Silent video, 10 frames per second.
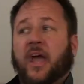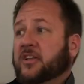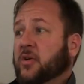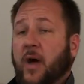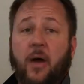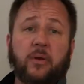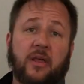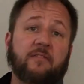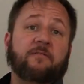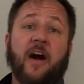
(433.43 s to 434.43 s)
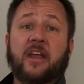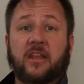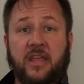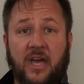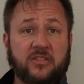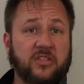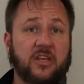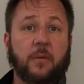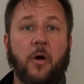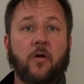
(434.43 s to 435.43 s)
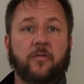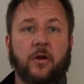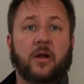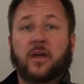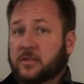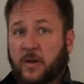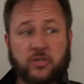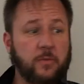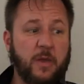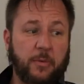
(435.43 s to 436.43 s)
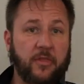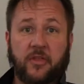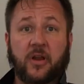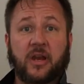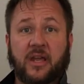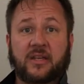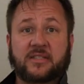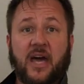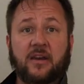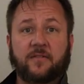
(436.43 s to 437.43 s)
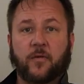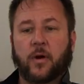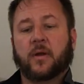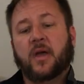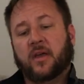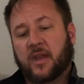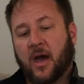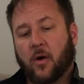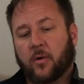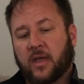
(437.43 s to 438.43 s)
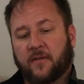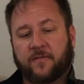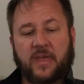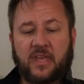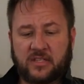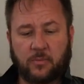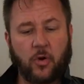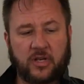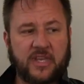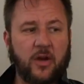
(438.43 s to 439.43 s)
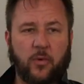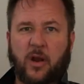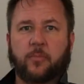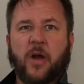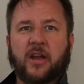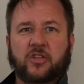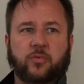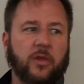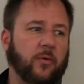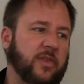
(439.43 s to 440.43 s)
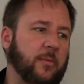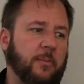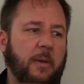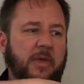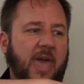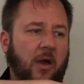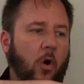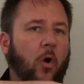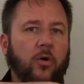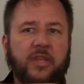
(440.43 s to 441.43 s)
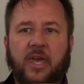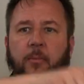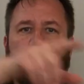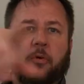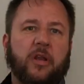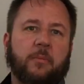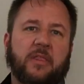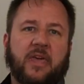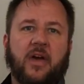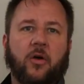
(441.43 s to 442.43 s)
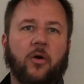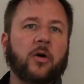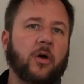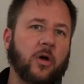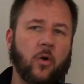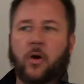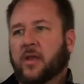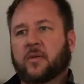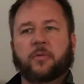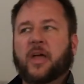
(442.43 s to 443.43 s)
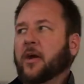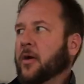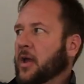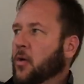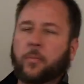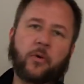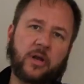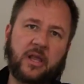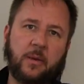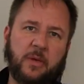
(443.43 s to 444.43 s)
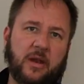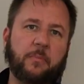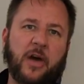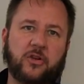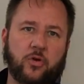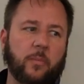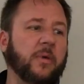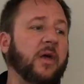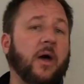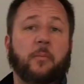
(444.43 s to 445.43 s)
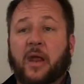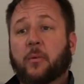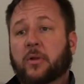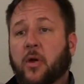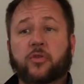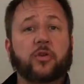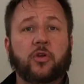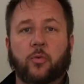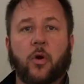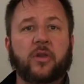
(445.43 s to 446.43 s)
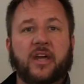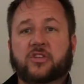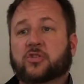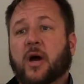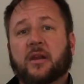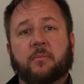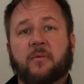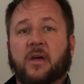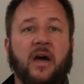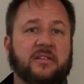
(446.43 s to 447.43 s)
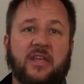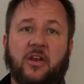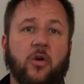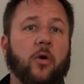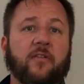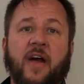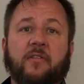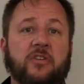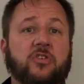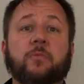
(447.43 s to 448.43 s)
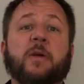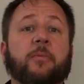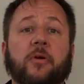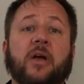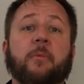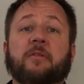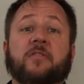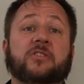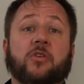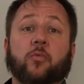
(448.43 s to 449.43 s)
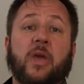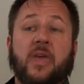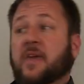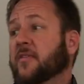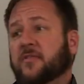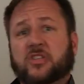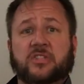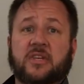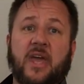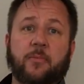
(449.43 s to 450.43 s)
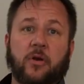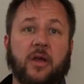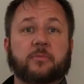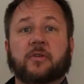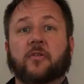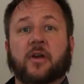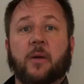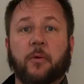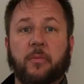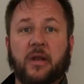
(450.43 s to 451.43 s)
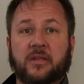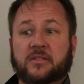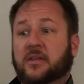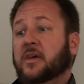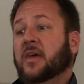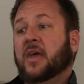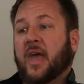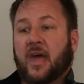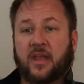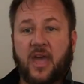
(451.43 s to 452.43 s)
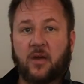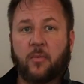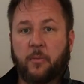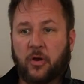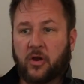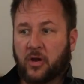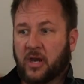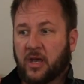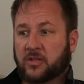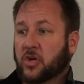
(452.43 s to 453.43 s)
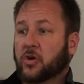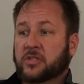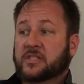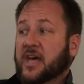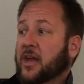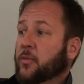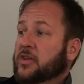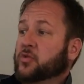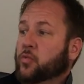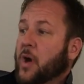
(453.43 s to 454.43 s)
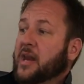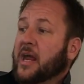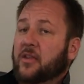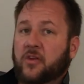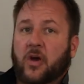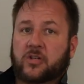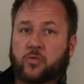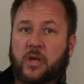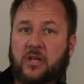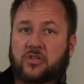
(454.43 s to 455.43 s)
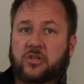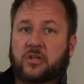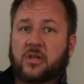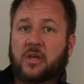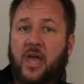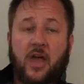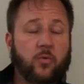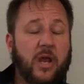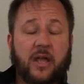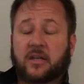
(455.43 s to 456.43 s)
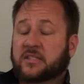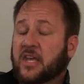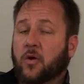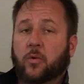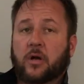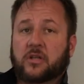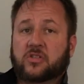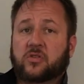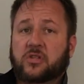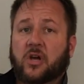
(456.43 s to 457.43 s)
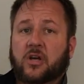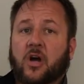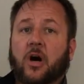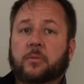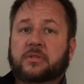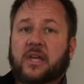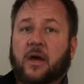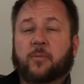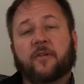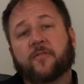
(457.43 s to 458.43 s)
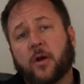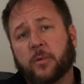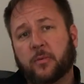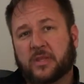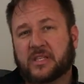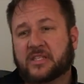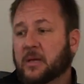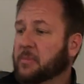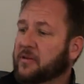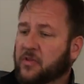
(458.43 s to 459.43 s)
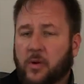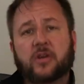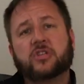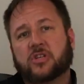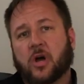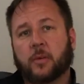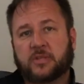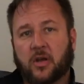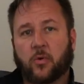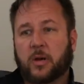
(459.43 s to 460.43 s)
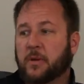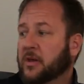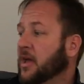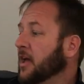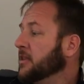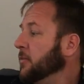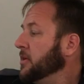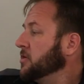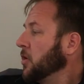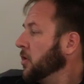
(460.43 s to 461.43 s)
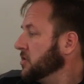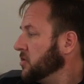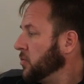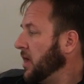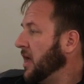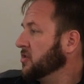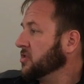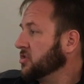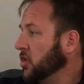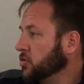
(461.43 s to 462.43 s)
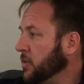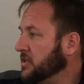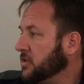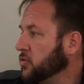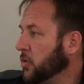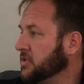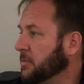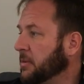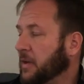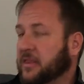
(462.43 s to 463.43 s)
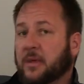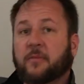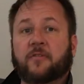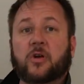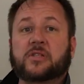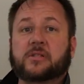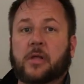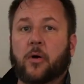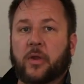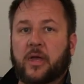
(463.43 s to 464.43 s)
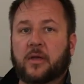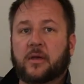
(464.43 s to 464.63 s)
And so I would invite guests to come over, especially people that they're going to get excited for. Now, if he's the more excited one, I would practice really with him and maybe hold him or put him in the kennel or in the play area or put him in a bedroom. But I would go through your Rolodex and try to uh, set a goal of having two people come and visit a week, even if it's just a neighbor comes over a couple minutes. And again, remember, you're going to turn sideways right out of the dog's reach. And we're not going to say a word. As soon as the dog calms down, preferably with a sit, but if their energy calms down quite a bit, then we turn to and starts reaching towards them to pet them very slowly.